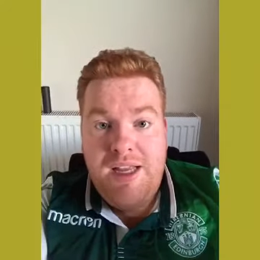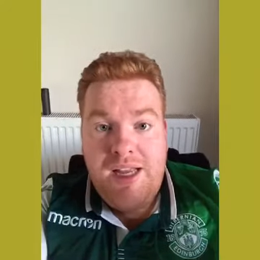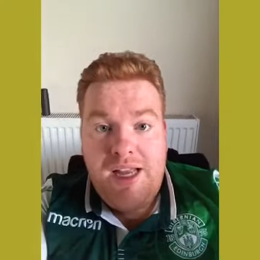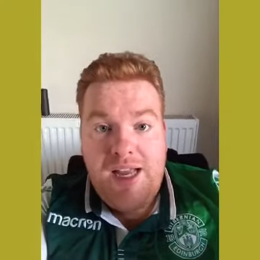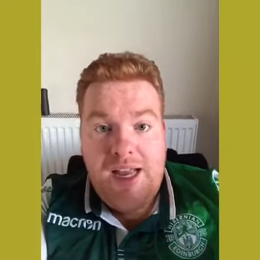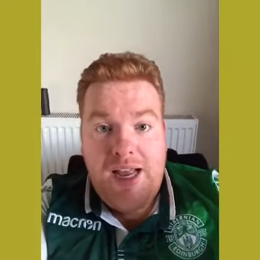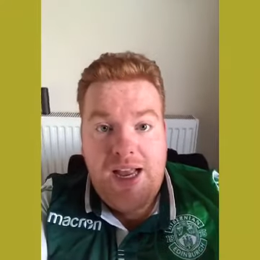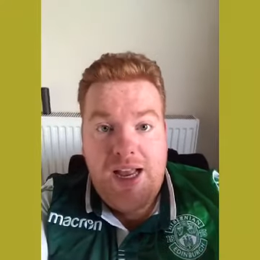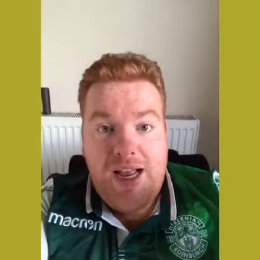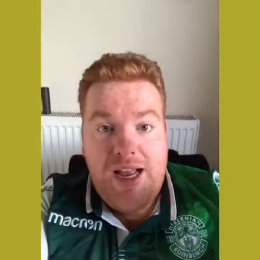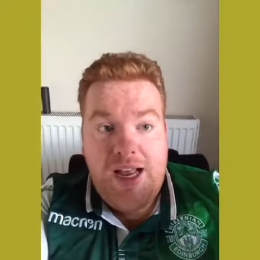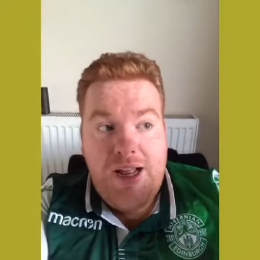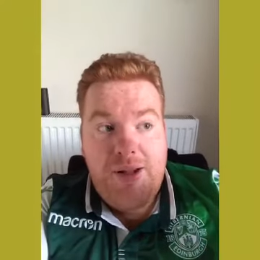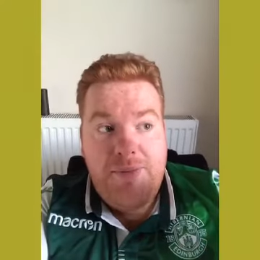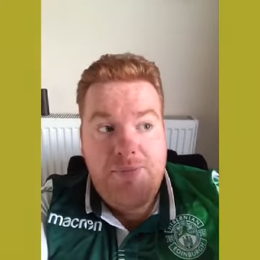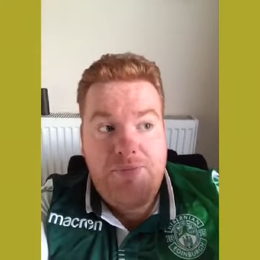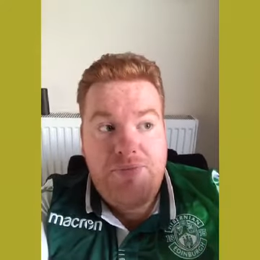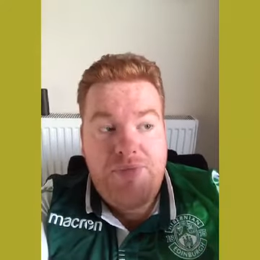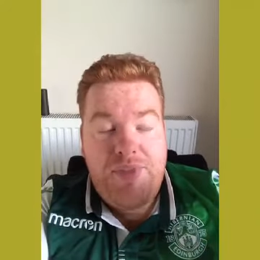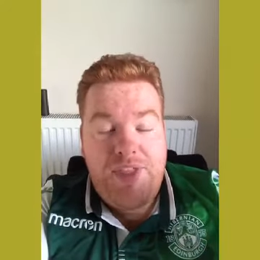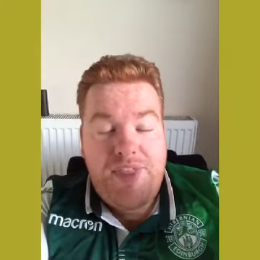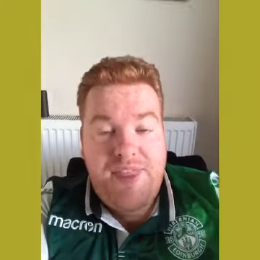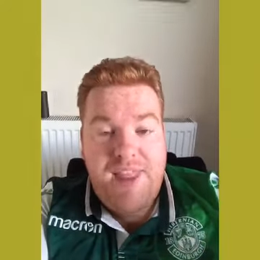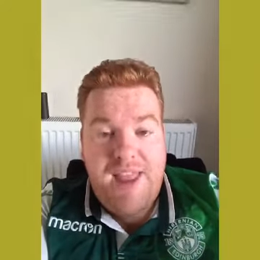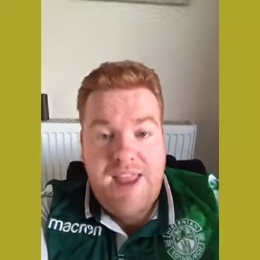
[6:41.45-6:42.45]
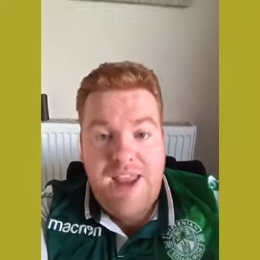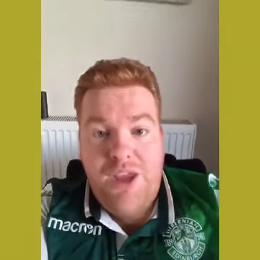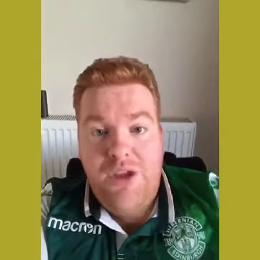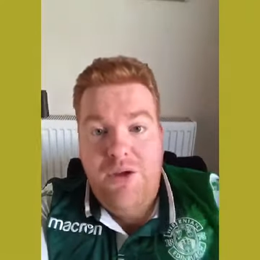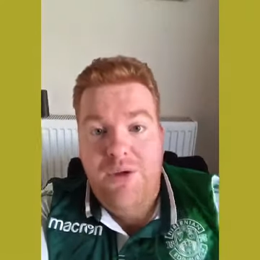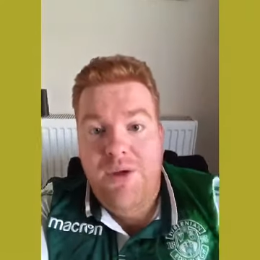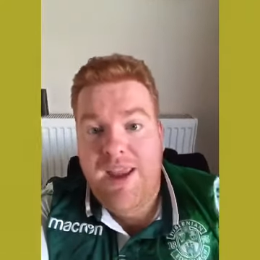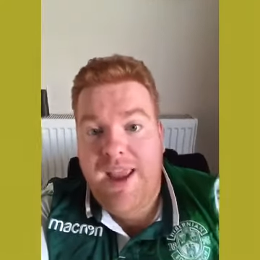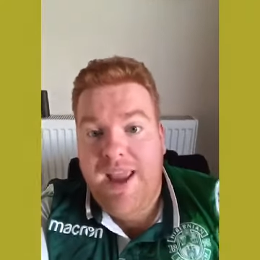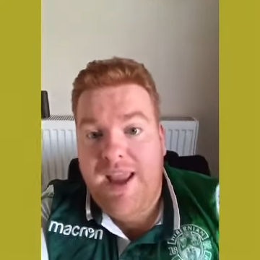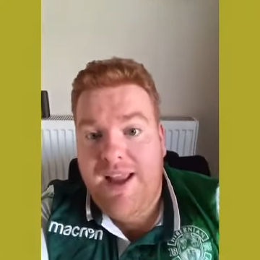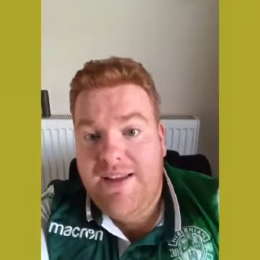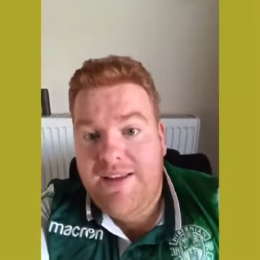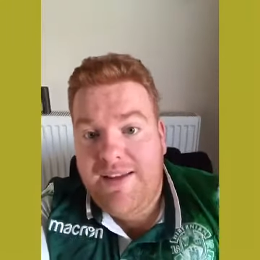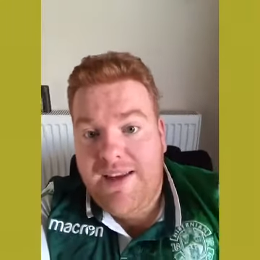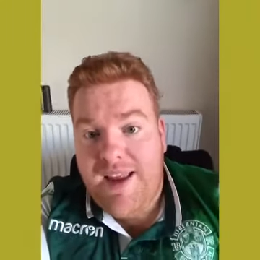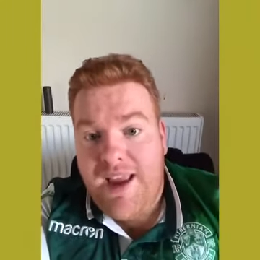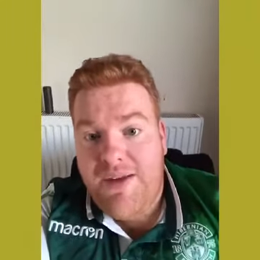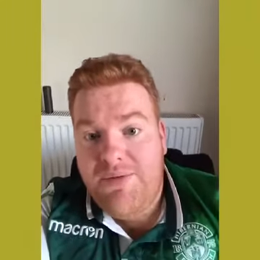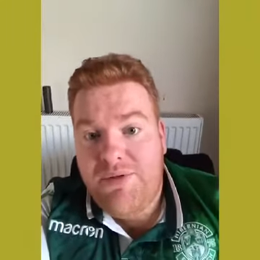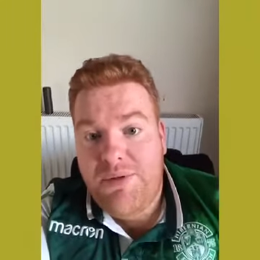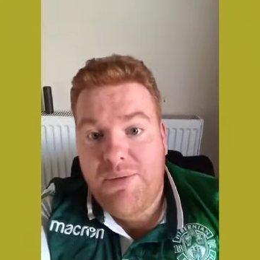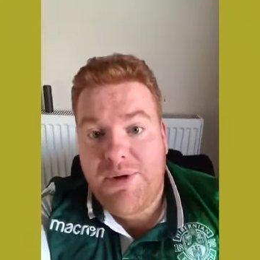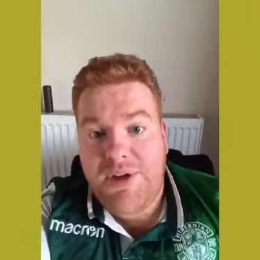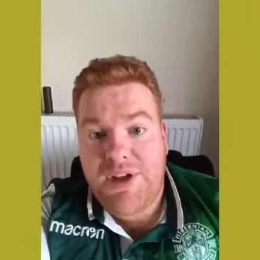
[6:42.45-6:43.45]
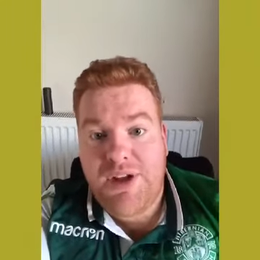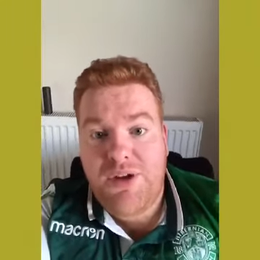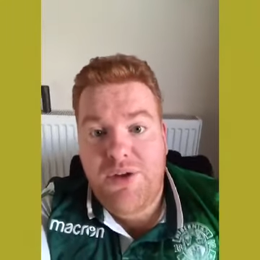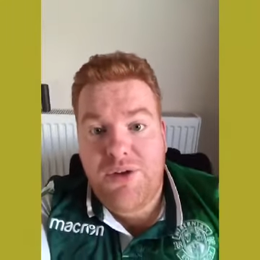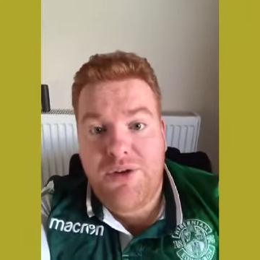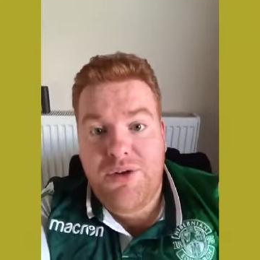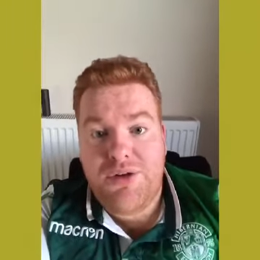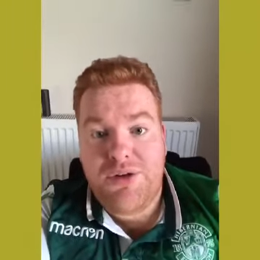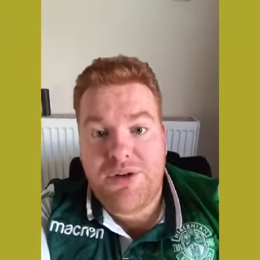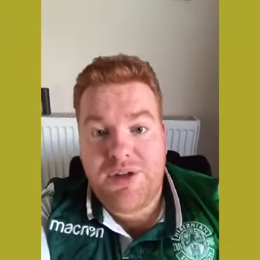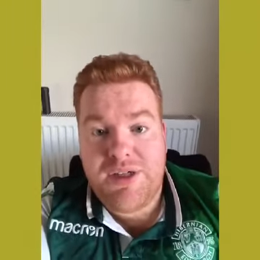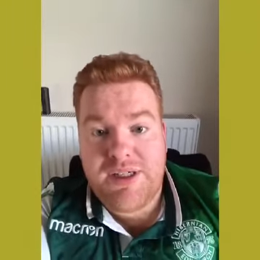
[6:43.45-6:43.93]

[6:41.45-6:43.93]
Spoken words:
Thank you again to everybody who's